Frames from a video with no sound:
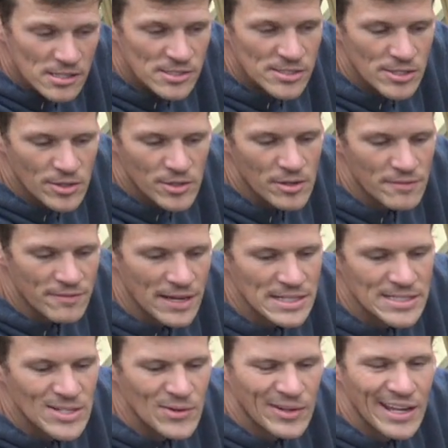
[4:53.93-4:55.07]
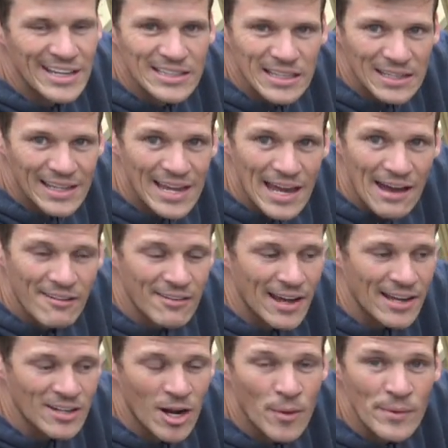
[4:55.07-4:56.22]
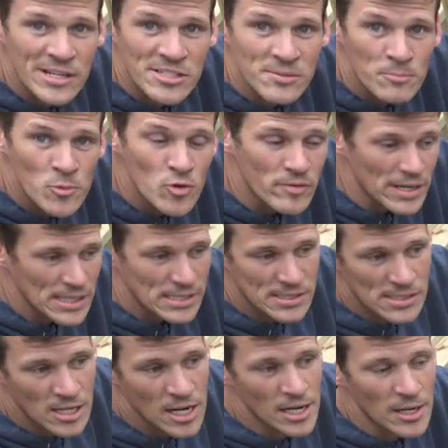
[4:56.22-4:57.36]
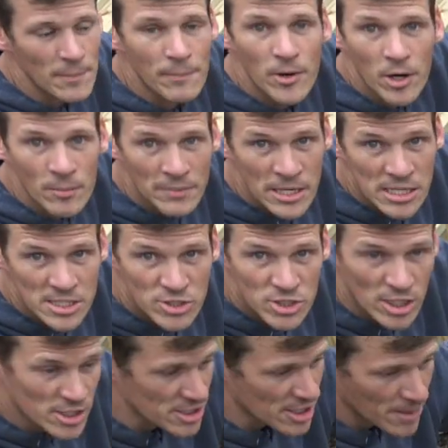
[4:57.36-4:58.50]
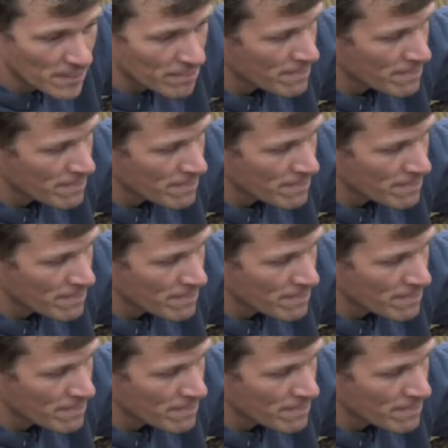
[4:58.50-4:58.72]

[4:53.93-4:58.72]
and so if I don't like the layout, I can always move it. It's not a permanent structure.